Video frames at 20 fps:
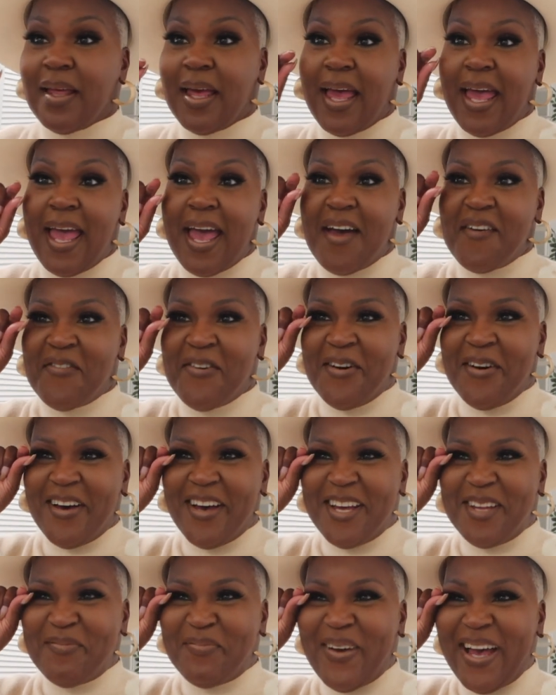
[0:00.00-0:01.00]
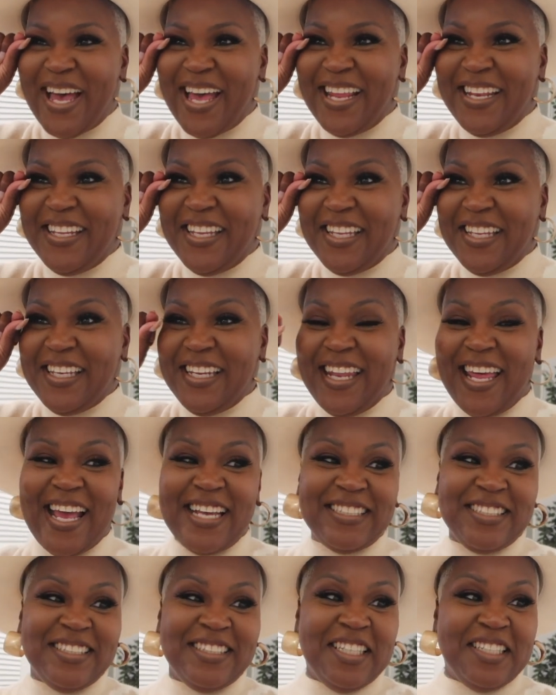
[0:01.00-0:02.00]
I have on my Lily
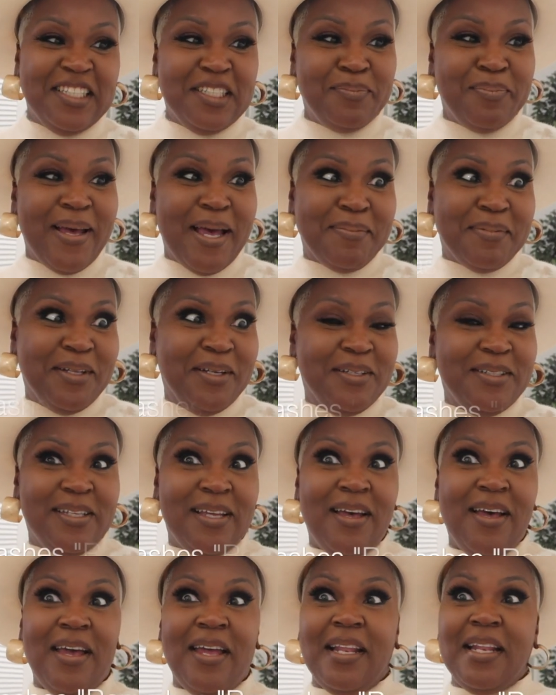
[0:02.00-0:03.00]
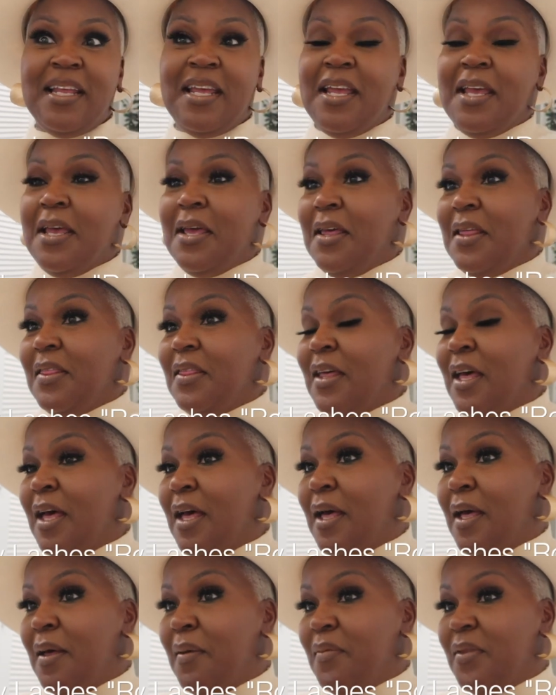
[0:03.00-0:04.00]
lashes. I just popped those on.
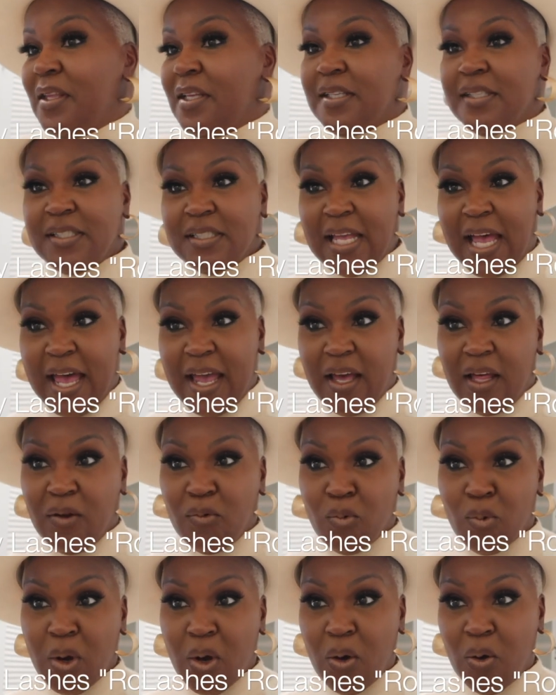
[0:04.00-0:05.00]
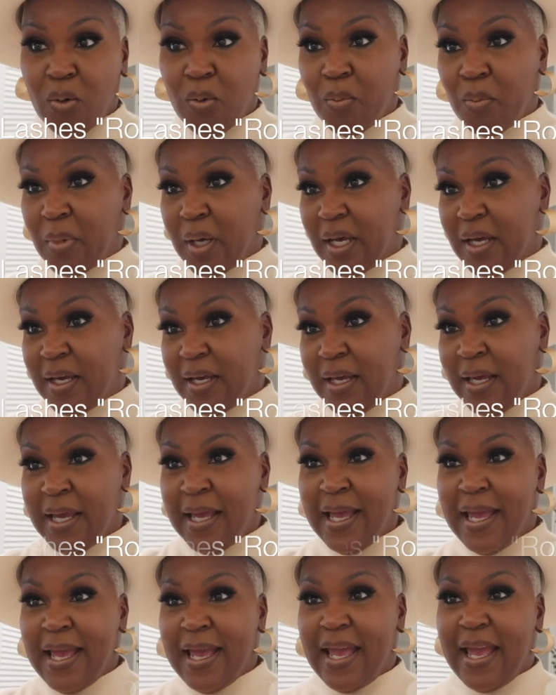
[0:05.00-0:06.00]
The Style Roam.
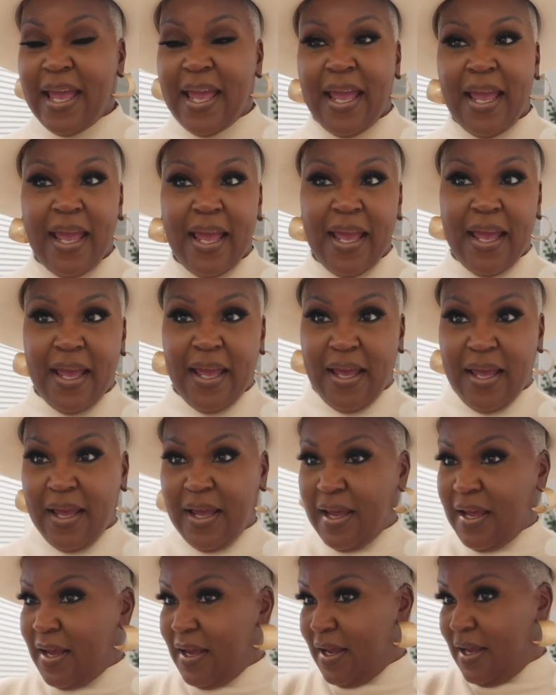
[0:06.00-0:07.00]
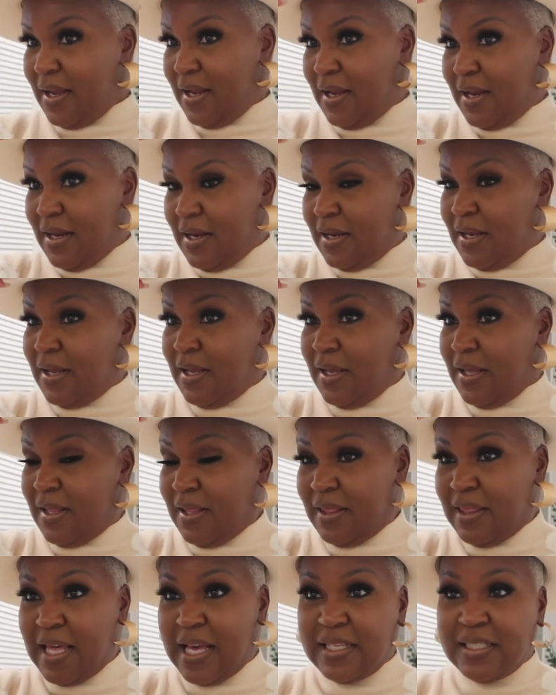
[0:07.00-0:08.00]
And
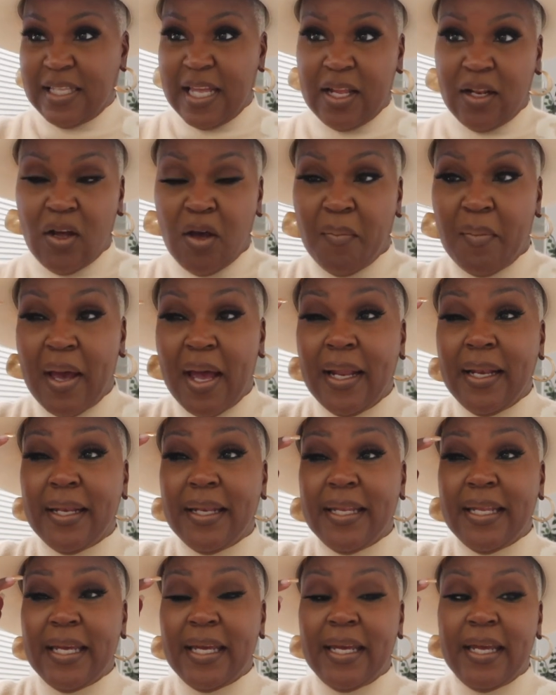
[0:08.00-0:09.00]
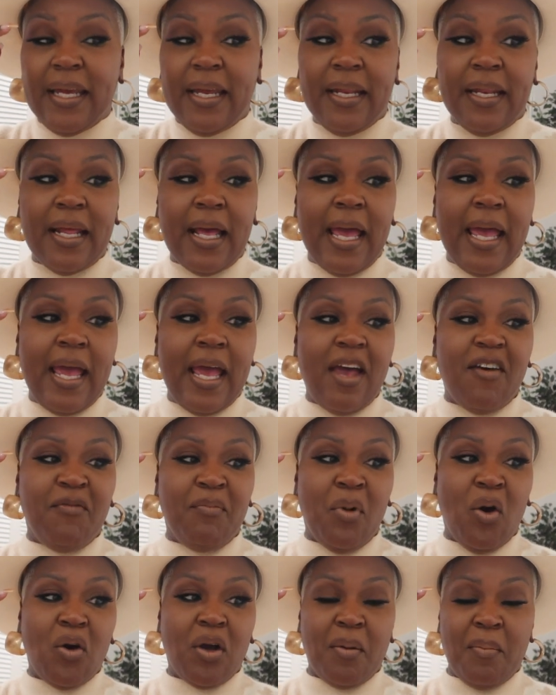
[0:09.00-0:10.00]
that's that. On my lid, I have
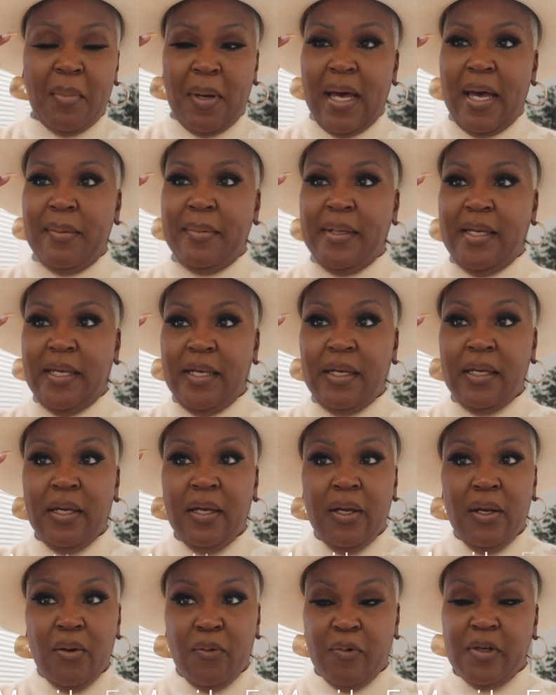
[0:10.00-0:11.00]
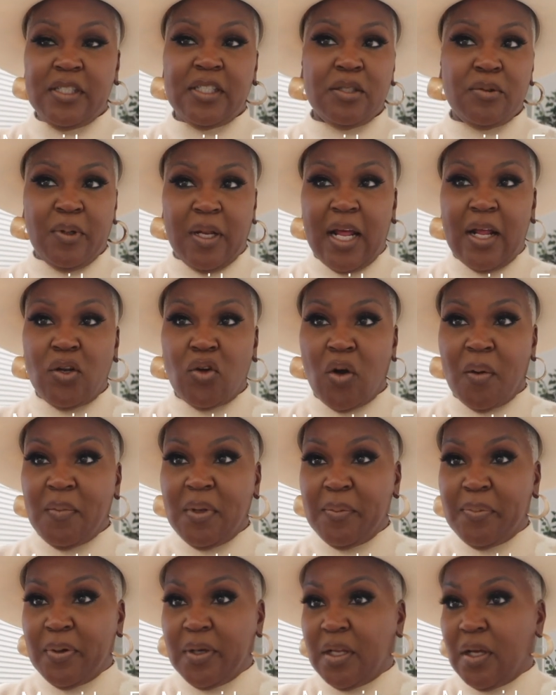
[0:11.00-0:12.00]
Mocha Mommy, which is what I
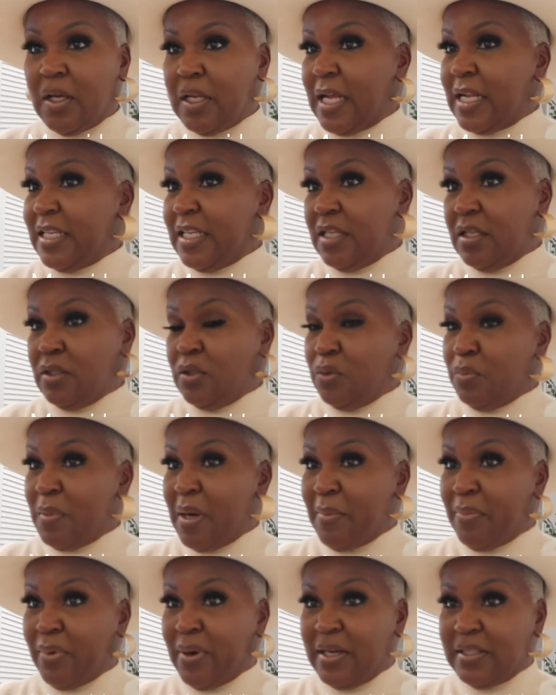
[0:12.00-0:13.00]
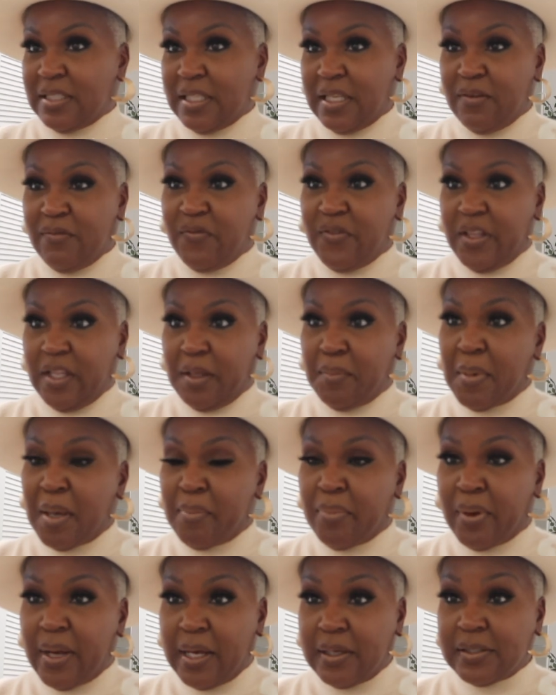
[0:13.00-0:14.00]
normally put on. I didn't do my brows. I didn't fill in my
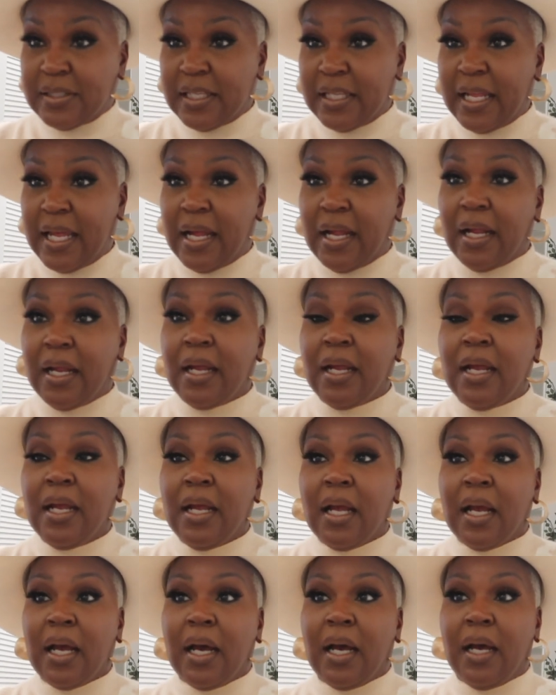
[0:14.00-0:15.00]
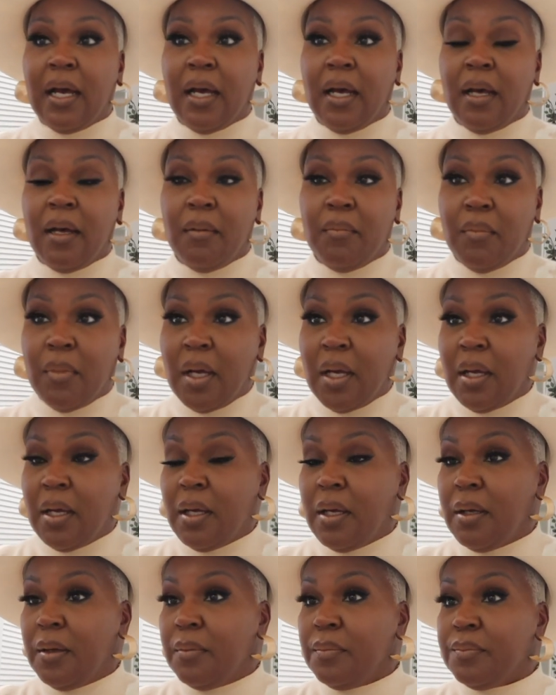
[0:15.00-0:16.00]
brows today.
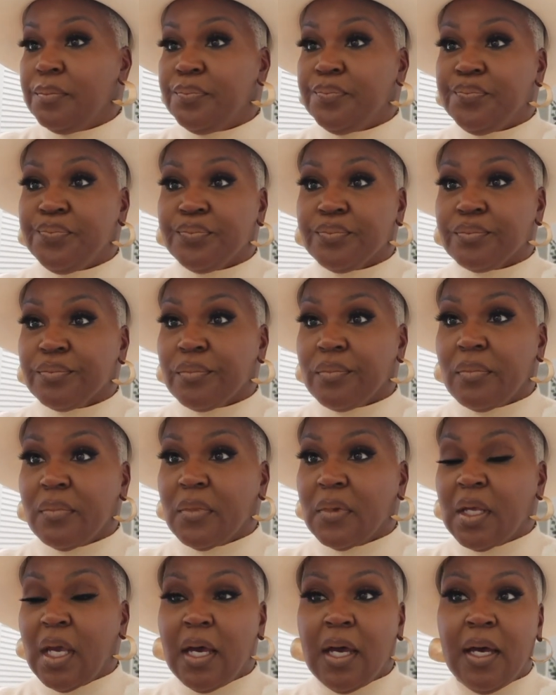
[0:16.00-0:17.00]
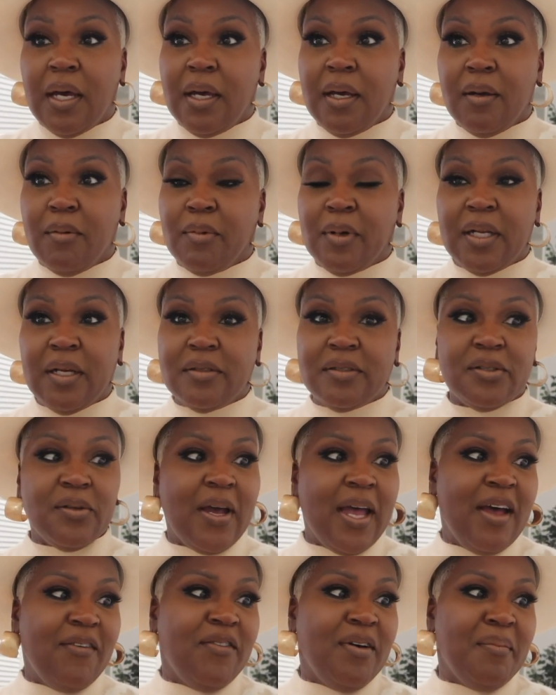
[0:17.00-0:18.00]
What else do
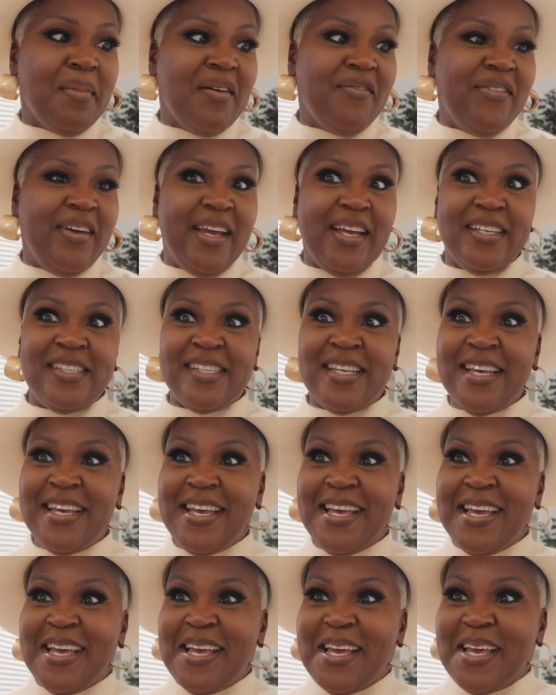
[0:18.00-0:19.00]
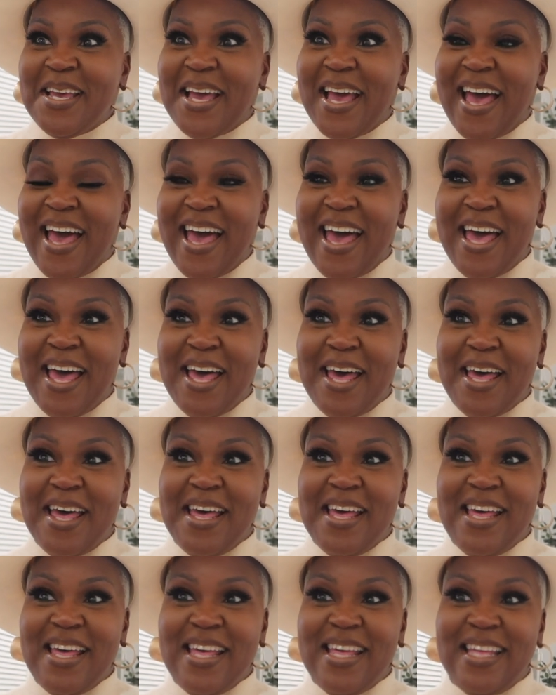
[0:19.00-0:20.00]
I have on my face?
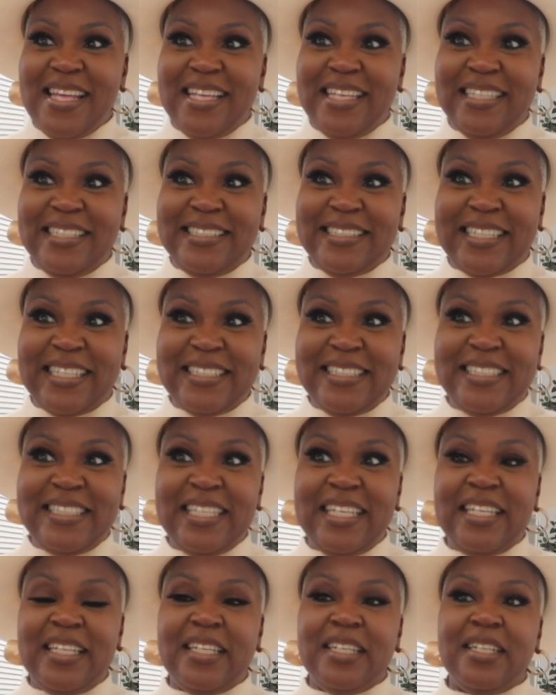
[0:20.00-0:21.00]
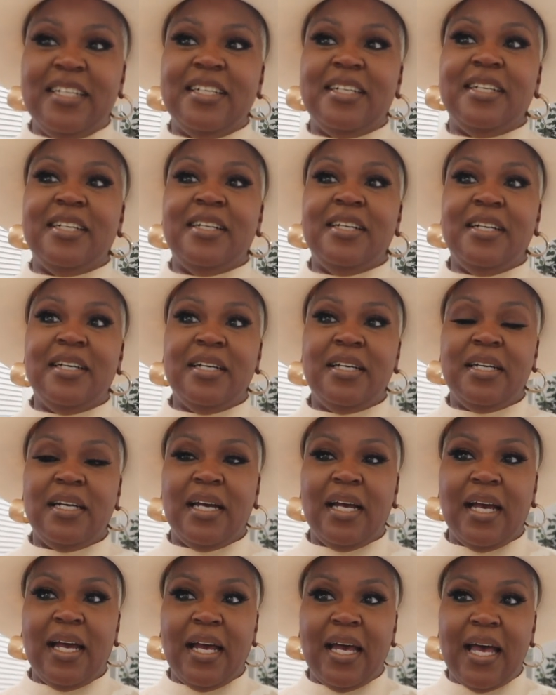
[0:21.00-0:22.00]
Concealer.
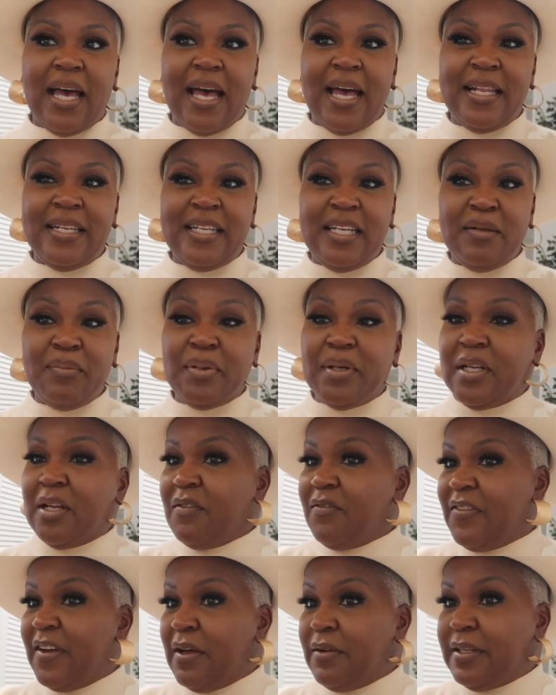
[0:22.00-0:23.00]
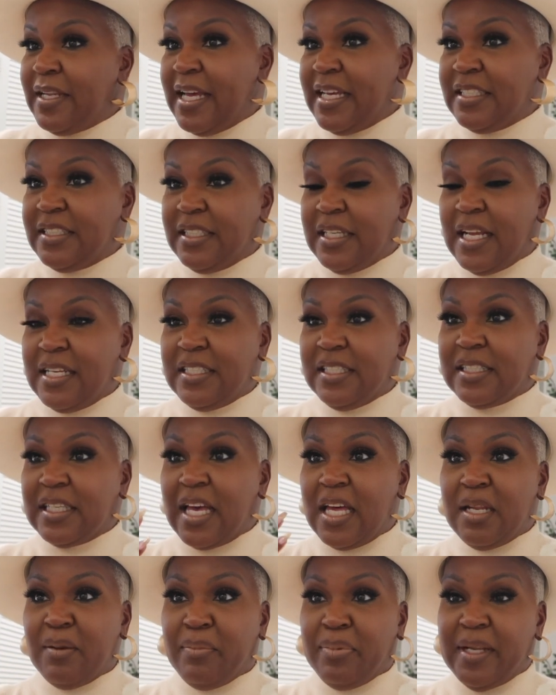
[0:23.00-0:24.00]
I didn't put on foundation. I just
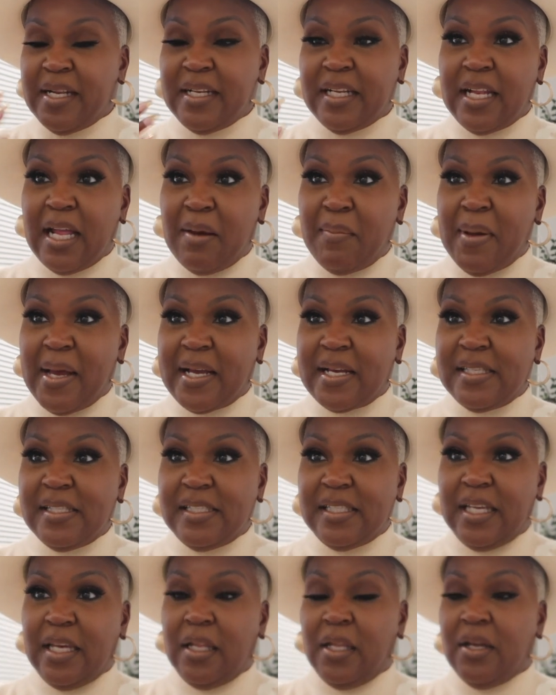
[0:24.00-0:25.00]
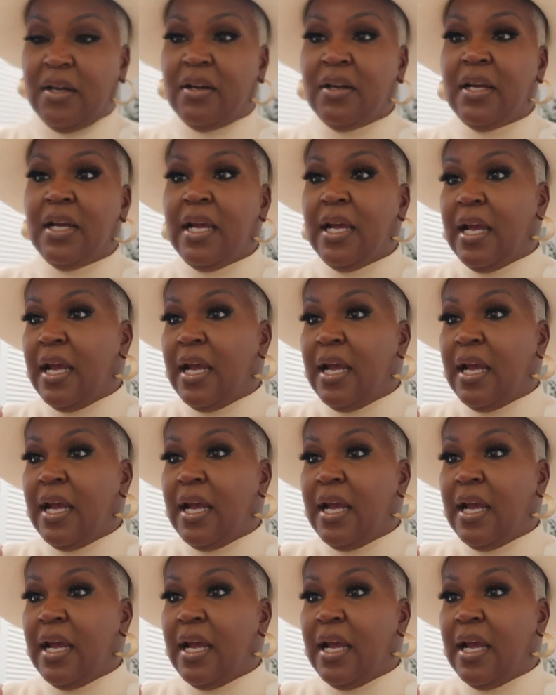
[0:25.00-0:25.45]
kind of blended out my concealer.